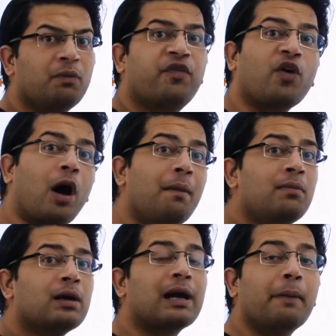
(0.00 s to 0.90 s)

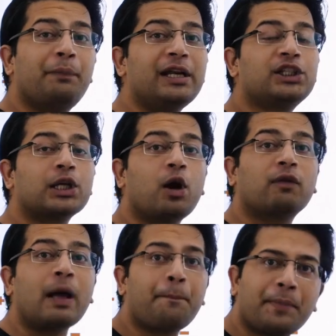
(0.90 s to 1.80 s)
from completion
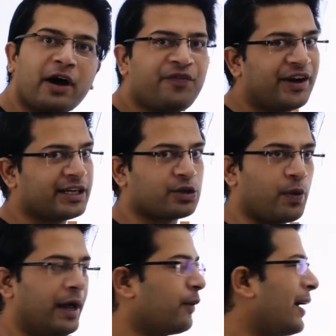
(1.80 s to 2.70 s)
of the perfect
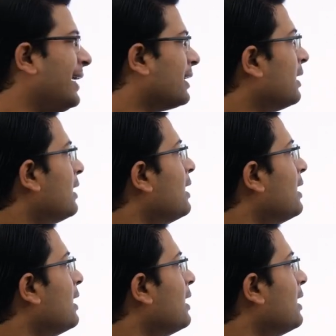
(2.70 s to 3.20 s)
square, right?